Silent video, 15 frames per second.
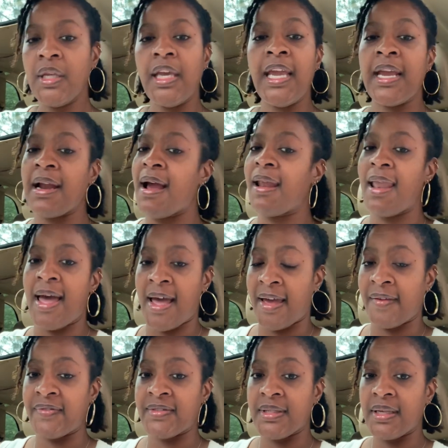in our
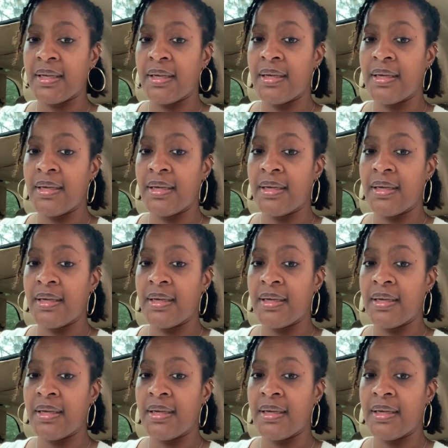lives.